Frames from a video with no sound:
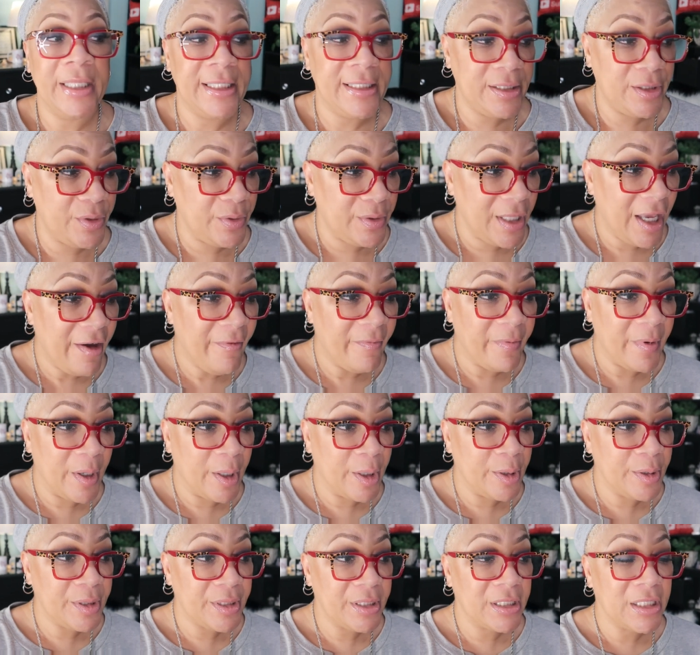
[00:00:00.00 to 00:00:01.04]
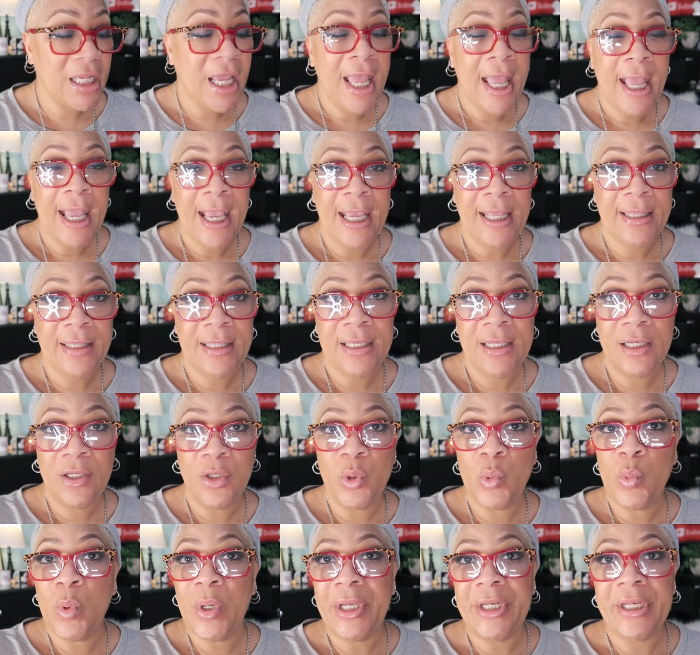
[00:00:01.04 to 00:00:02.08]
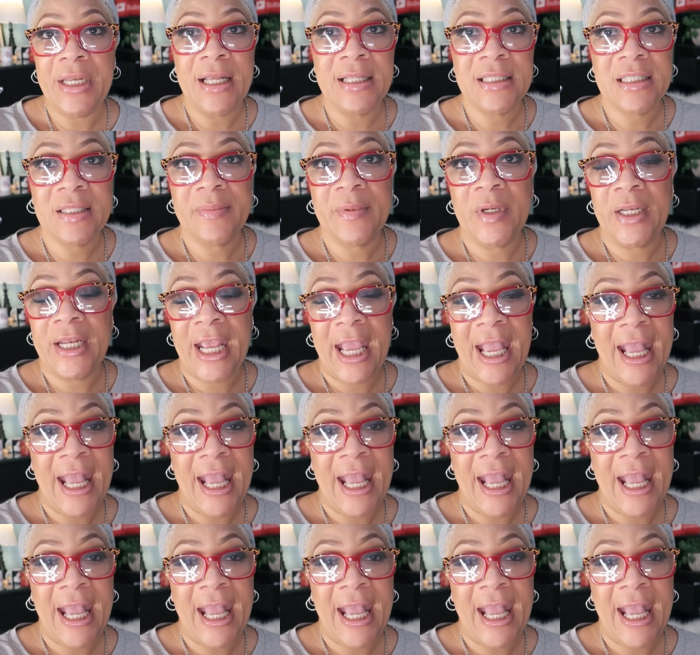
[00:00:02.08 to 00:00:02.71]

Let's do that first, and then a little whatnots I'm going